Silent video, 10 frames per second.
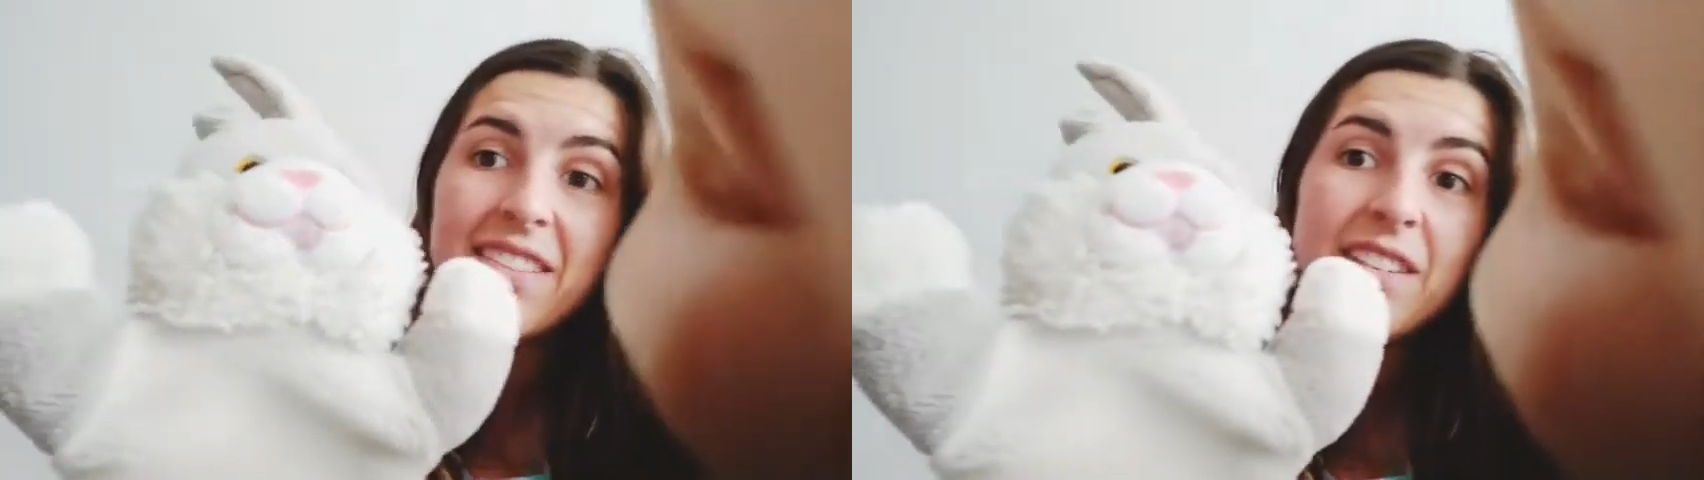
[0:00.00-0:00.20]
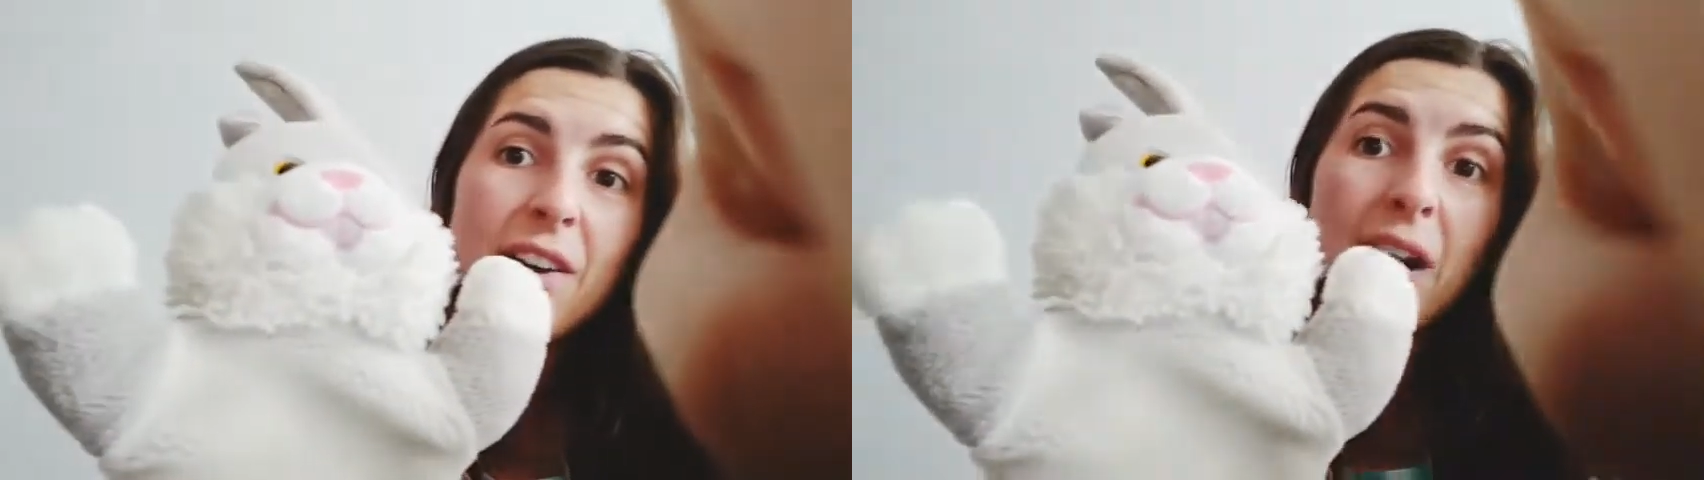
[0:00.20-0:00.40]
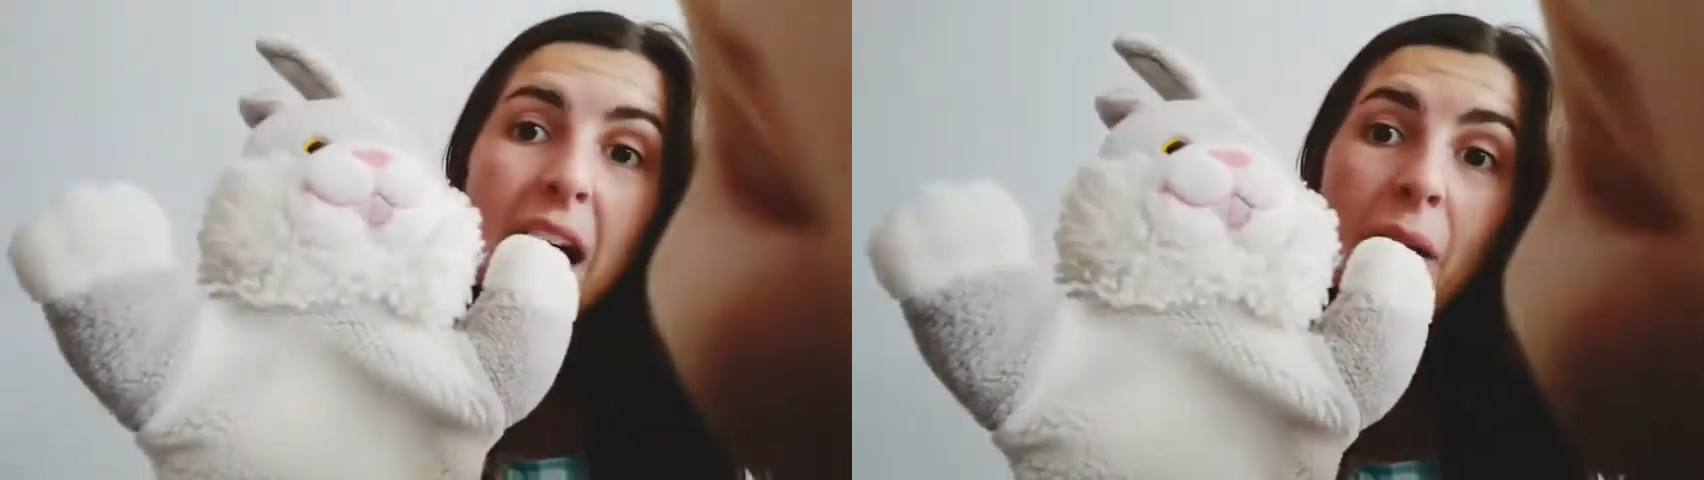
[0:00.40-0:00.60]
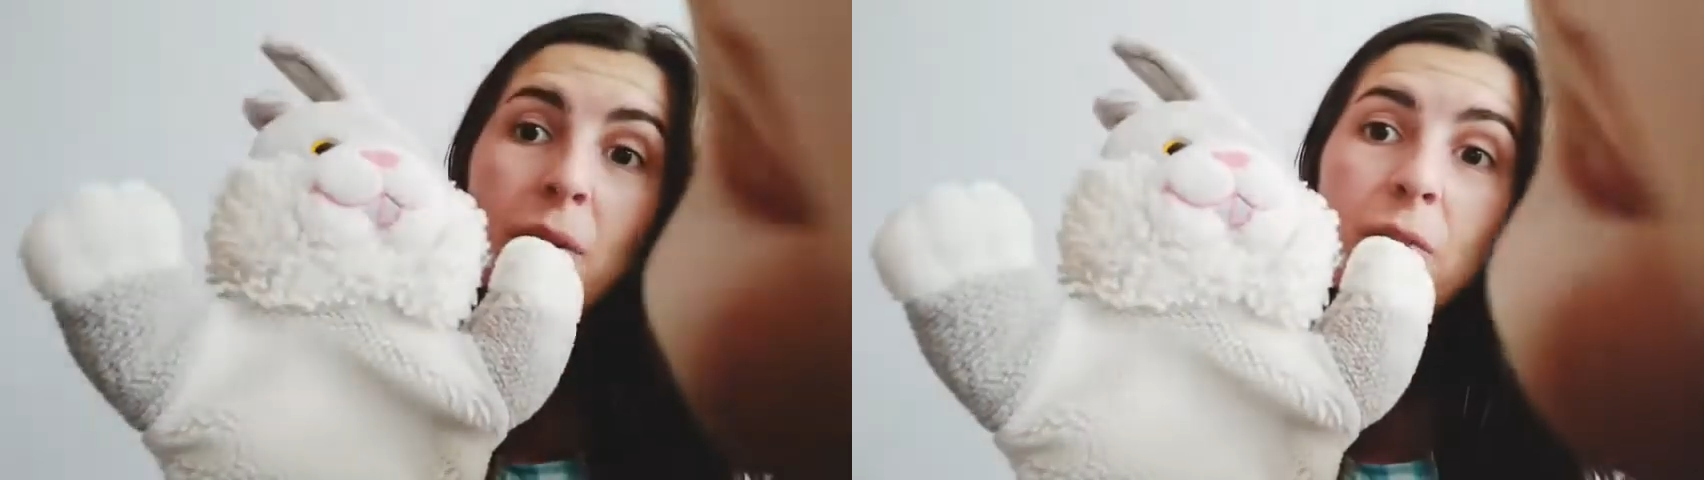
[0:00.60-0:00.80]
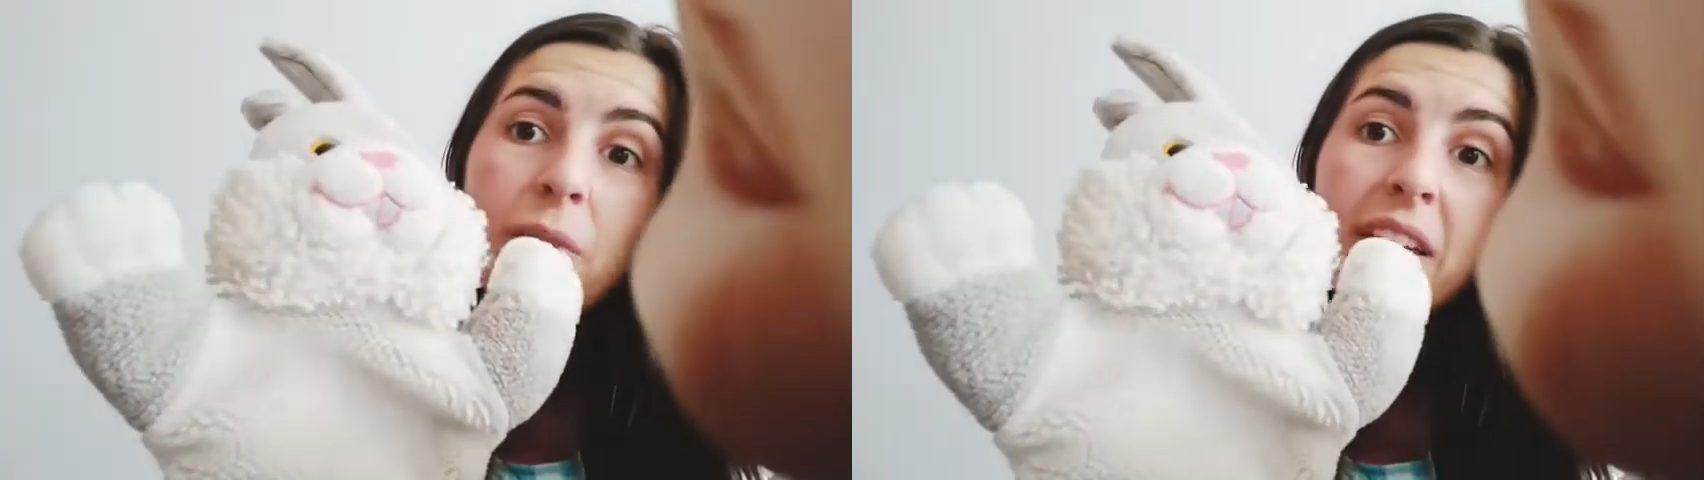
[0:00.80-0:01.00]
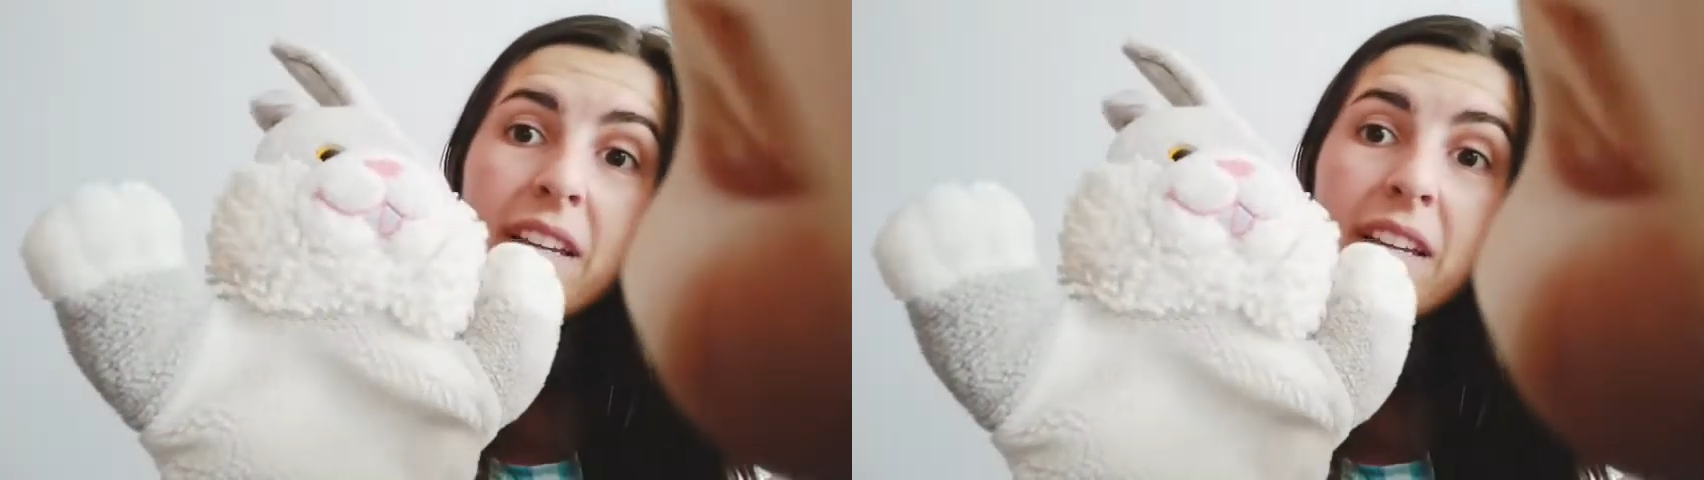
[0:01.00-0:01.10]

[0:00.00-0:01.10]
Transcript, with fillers: so i will read